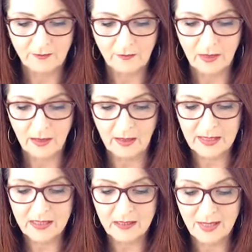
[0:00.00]
Yeah, it
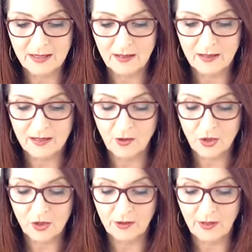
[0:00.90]
estimates that the
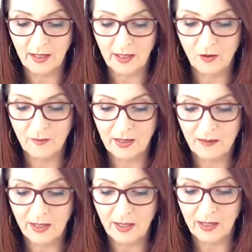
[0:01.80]
social and economic
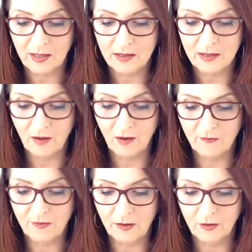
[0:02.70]
impacts of
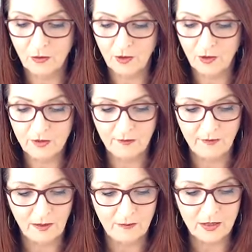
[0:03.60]
the
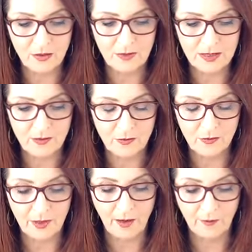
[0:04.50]
neurodevelopmental
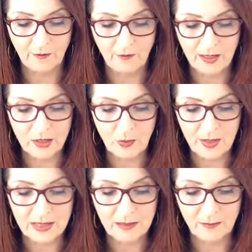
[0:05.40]
disorder are around
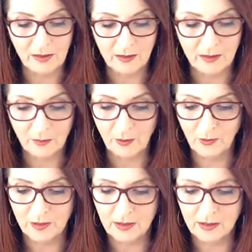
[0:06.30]
$20 billion per
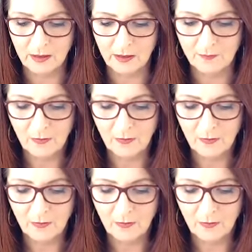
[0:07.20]
year.